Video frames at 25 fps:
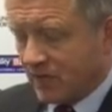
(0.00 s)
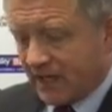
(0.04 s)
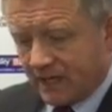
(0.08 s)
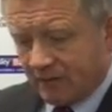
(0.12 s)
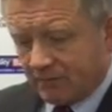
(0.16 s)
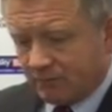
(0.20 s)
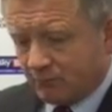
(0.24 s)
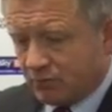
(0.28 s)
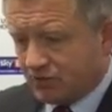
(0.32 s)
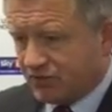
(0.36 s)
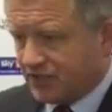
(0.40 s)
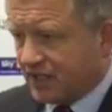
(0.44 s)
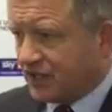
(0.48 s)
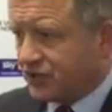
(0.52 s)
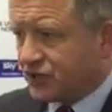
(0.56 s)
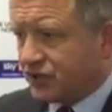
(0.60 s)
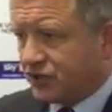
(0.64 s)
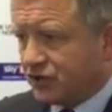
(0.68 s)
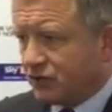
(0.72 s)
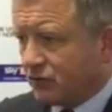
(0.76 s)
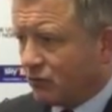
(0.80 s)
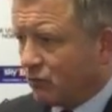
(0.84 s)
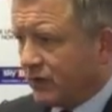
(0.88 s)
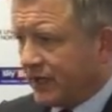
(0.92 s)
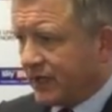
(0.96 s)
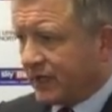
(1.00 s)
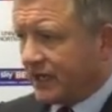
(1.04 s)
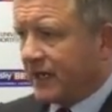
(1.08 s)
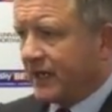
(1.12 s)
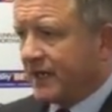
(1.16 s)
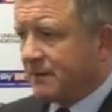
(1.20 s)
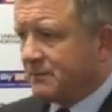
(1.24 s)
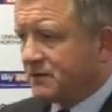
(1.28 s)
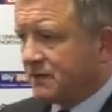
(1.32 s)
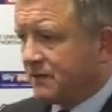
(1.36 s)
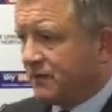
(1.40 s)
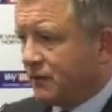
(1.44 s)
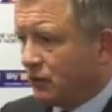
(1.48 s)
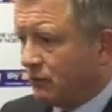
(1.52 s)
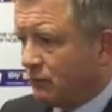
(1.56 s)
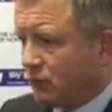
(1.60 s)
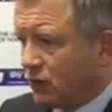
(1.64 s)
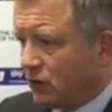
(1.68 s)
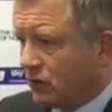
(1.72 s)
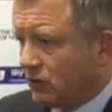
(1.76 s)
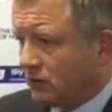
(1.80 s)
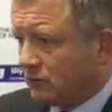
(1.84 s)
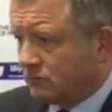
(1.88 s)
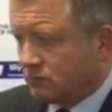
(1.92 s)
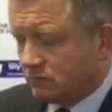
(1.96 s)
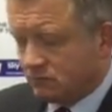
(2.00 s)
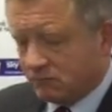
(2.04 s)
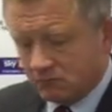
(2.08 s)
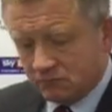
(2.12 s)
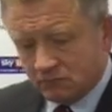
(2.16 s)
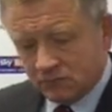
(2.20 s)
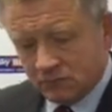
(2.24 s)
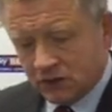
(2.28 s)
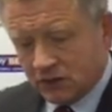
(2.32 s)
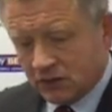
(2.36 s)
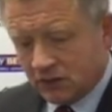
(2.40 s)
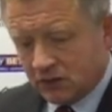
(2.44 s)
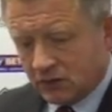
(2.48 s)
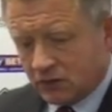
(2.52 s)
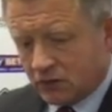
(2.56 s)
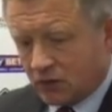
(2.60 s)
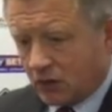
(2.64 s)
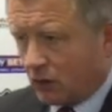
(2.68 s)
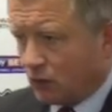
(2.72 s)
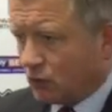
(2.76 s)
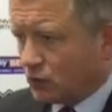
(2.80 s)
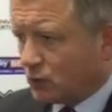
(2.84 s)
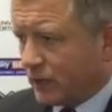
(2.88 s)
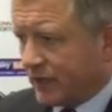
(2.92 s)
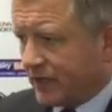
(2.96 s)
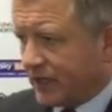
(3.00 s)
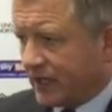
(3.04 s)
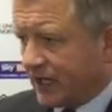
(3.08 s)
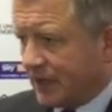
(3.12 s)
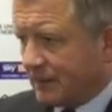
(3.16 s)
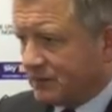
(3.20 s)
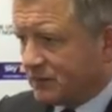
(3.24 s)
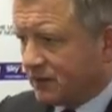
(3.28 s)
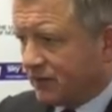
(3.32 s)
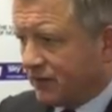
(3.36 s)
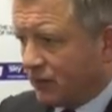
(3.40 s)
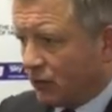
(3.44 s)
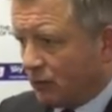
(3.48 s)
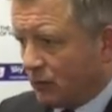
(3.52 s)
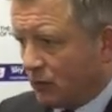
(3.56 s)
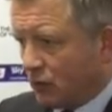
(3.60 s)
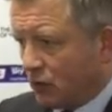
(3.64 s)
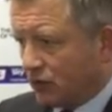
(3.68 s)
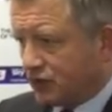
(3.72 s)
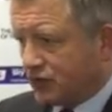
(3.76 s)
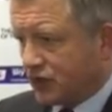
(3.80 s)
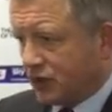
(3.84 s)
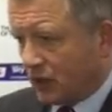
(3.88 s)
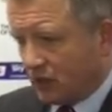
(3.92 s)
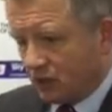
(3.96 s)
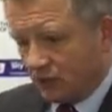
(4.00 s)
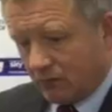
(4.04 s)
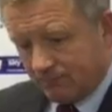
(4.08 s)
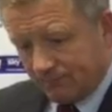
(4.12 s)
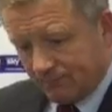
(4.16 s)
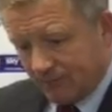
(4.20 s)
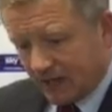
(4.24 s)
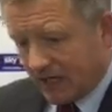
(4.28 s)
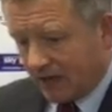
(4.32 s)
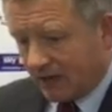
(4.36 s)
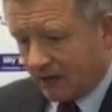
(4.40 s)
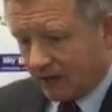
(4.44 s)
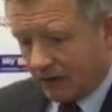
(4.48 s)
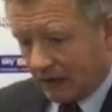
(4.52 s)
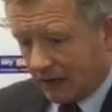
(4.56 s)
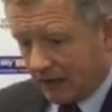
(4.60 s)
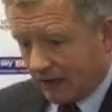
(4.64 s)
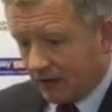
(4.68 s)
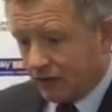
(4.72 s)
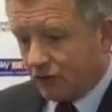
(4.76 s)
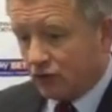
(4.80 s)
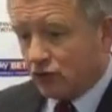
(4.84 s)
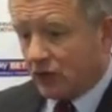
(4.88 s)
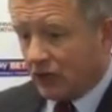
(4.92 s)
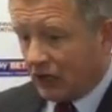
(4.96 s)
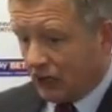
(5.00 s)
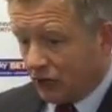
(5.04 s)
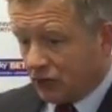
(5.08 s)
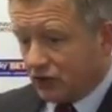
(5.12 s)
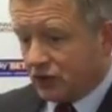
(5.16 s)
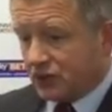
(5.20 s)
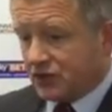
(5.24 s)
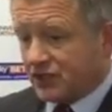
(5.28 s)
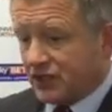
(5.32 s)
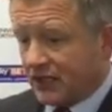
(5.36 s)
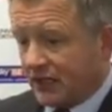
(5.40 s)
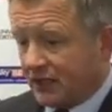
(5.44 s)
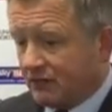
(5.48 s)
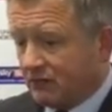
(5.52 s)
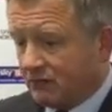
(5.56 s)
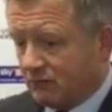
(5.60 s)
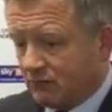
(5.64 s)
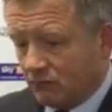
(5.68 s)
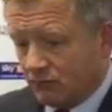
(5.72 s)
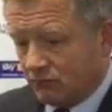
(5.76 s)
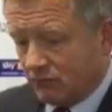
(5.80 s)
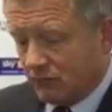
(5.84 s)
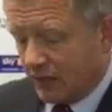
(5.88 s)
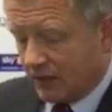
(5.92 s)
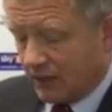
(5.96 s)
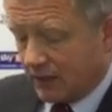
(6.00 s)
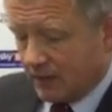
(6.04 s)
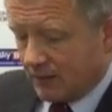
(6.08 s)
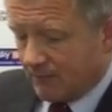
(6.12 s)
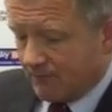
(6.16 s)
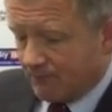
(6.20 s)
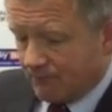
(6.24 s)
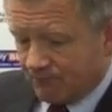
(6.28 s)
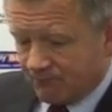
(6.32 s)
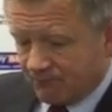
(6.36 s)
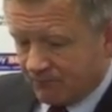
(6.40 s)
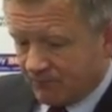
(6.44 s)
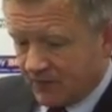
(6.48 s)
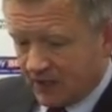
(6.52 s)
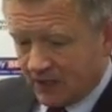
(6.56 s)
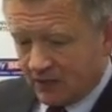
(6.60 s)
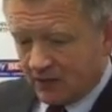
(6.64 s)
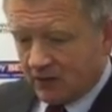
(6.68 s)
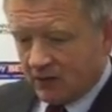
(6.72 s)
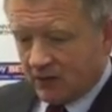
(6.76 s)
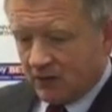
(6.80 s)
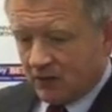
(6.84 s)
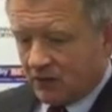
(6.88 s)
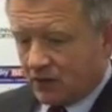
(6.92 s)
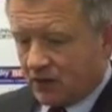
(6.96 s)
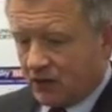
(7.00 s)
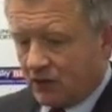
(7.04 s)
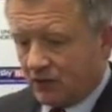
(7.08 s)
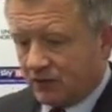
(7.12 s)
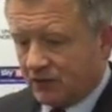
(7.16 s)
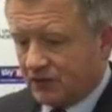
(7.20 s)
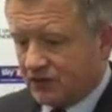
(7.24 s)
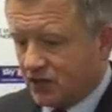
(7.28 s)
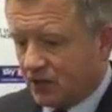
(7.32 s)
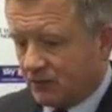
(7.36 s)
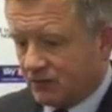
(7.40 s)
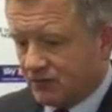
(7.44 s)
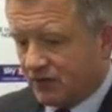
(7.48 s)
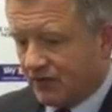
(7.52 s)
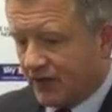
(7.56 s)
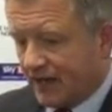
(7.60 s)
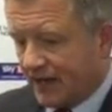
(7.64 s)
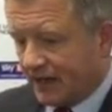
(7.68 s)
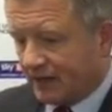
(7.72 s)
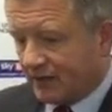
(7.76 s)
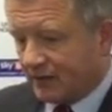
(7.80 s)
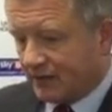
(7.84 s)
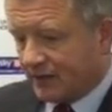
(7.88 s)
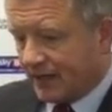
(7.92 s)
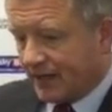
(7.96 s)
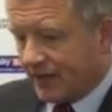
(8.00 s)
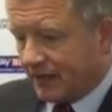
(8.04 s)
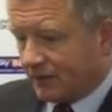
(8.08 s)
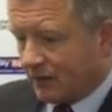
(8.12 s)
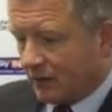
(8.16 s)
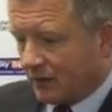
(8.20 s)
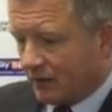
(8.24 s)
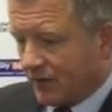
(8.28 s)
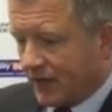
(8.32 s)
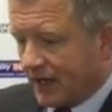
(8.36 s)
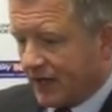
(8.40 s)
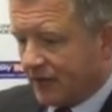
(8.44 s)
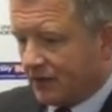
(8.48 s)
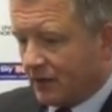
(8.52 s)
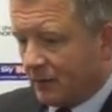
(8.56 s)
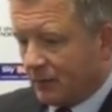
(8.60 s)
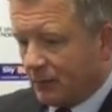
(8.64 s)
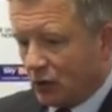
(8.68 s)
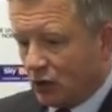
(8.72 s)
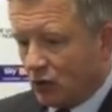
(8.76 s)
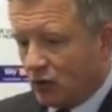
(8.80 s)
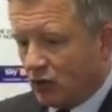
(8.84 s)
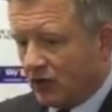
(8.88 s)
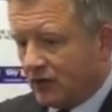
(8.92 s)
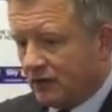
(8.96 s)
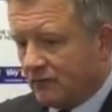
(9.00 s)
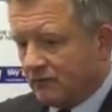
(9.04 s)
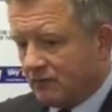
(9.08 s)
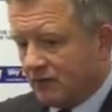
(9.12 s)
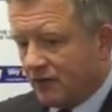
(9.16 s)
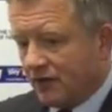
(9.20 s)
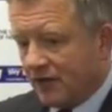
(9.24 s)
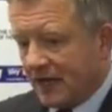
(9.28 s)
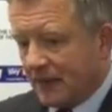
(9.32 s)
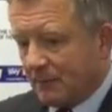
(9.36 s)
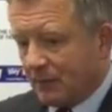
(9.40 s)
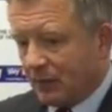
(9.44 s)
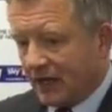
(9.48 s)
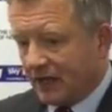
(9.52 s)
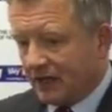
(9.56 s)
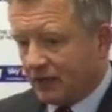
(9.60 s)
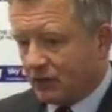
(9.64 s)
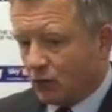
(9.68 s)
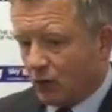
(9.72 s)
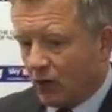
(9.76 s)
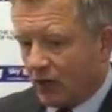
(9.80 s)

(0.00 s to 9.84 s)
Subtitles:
Yeah, possession don't win games of football. Goals win games of football. So, yeah, I understand, you know, in terms of they had the ball and they played